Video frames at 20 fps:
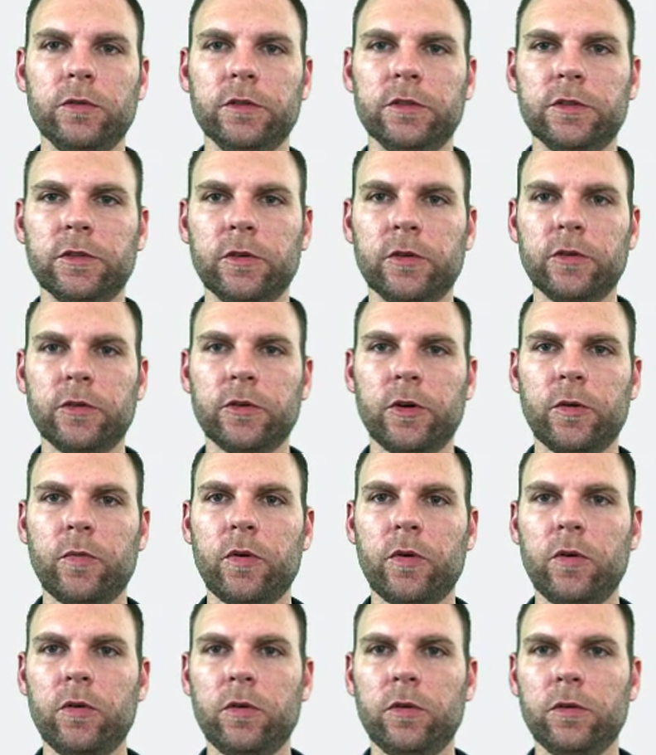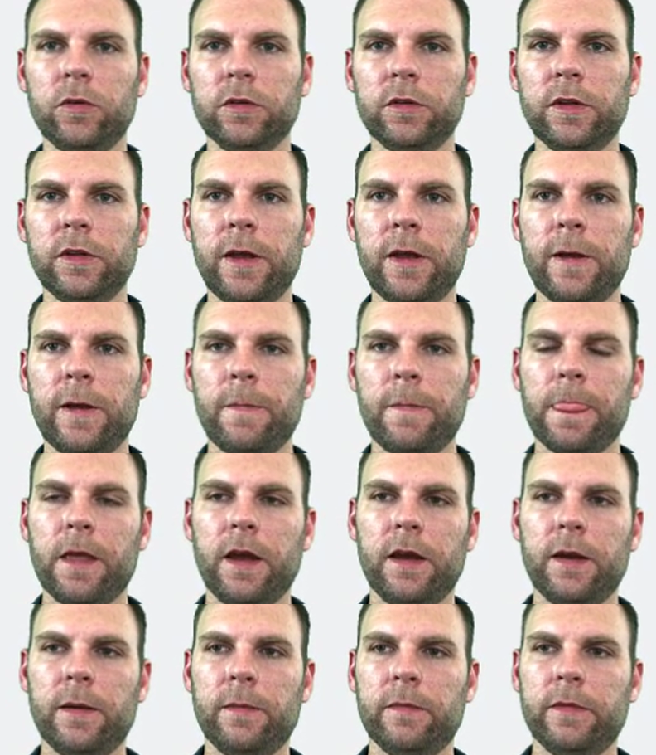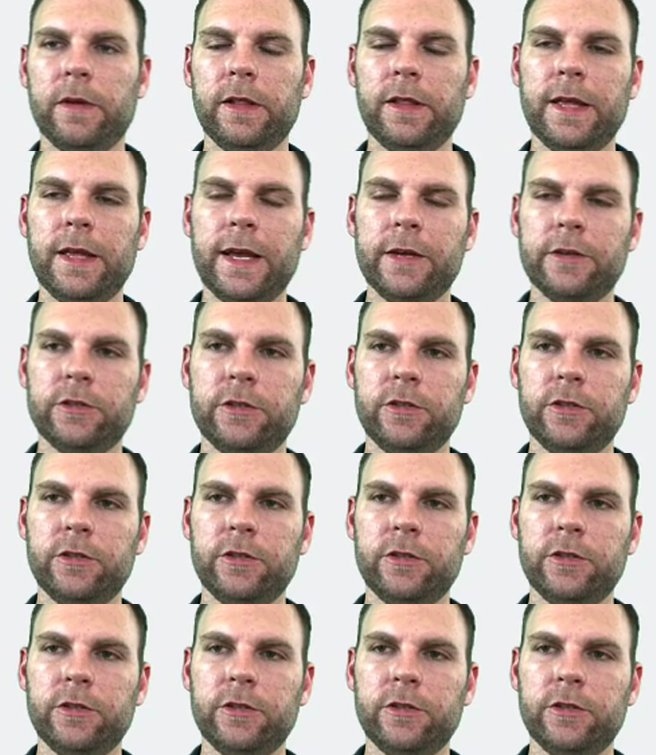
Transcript: So a group hold allows